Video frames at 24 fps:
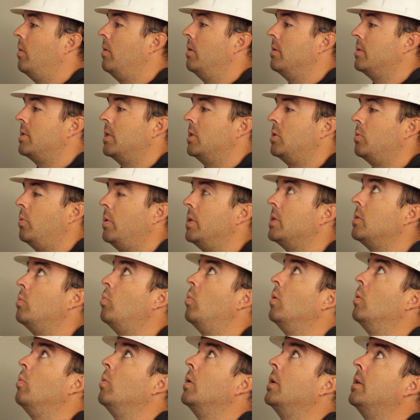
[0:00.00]
are in a situation
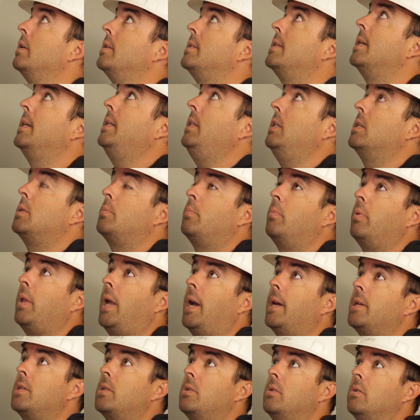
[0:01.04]
where we're gonna take this
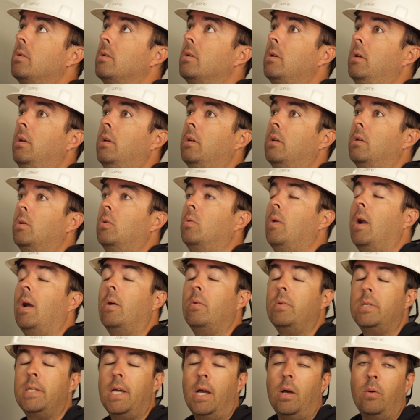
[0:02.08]
plaster
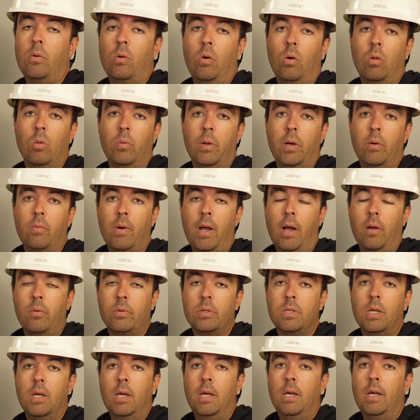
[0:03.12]
crown down all the way
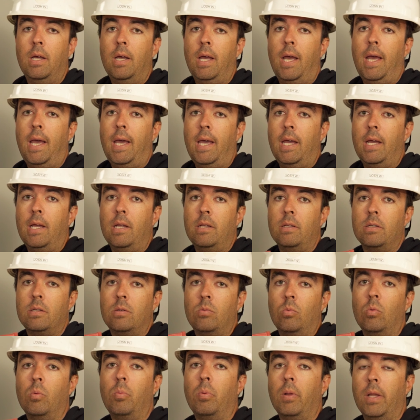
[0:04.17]
around and
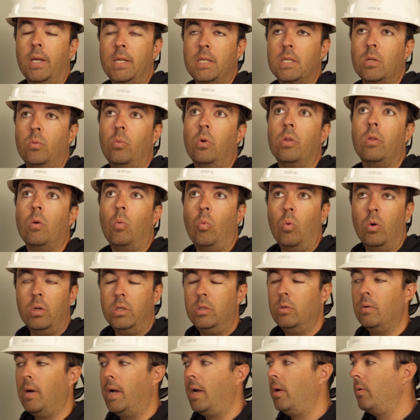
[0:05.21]
replace it with a wood
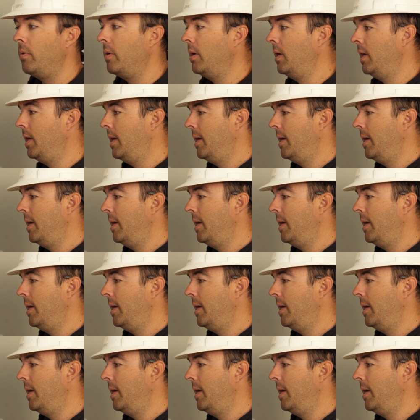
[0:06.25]
crown.